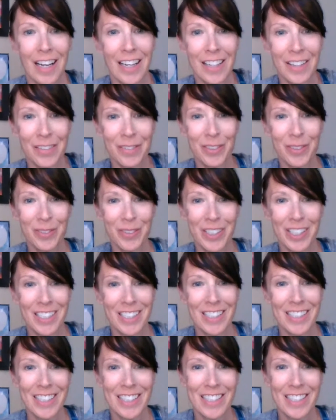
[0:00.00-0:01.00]
Hi
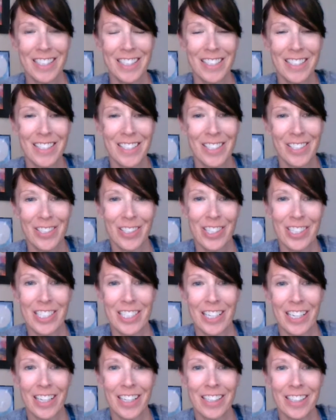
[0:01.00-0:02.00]
everyone, this is
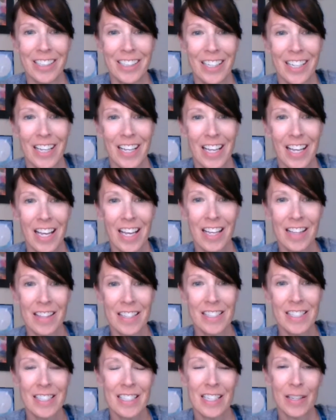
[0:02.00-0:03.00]
Trisha. In
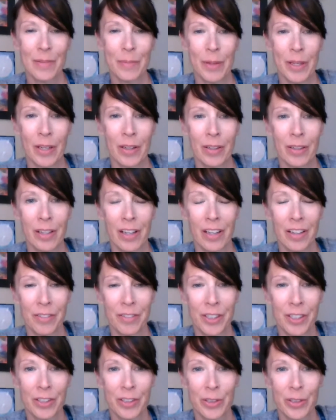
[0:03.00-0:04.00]
this email, I've
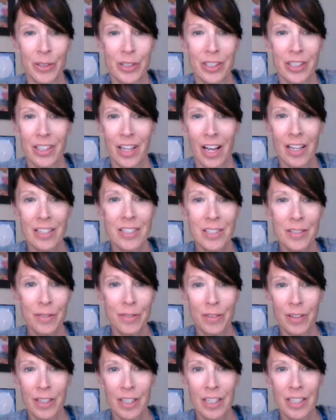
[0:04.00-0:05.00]
included lots
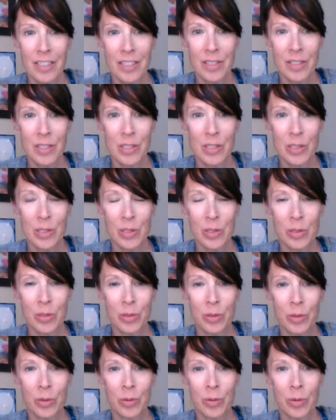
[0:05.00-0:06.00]
of links
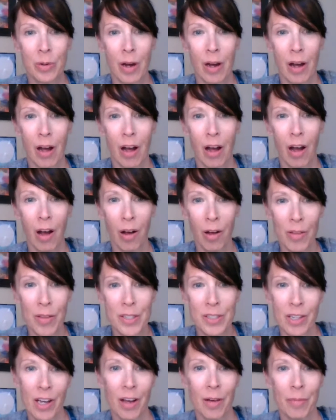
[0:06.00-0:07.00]
to all
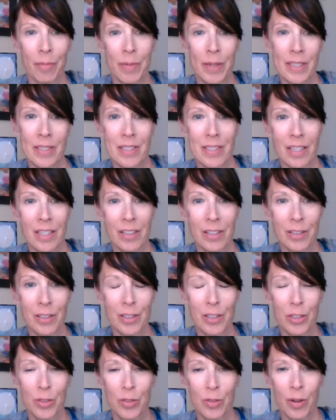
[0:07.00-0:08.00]
the top
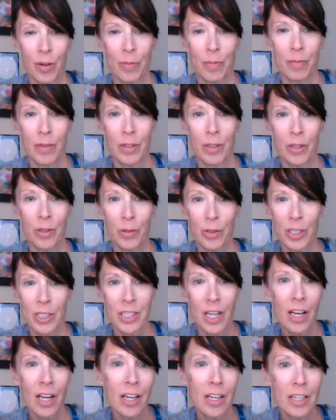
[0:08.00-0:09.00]
bestsellers from the New York
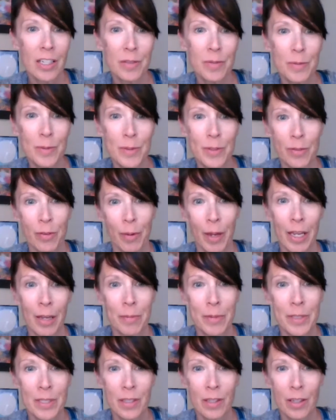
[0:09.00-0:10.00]
Times, from
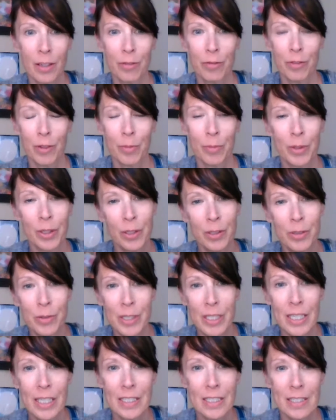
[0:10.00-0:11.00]
Amazon, from
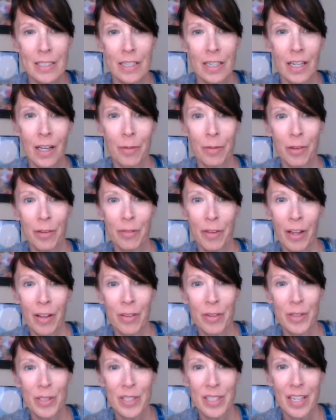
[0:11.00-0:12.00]
Goodreads, and a couple of
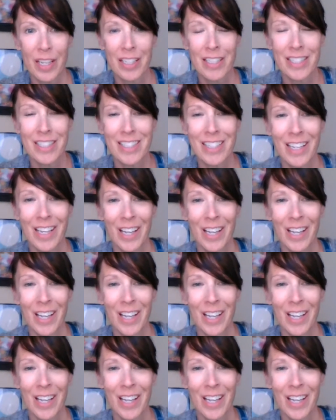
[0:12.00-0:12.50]
other sites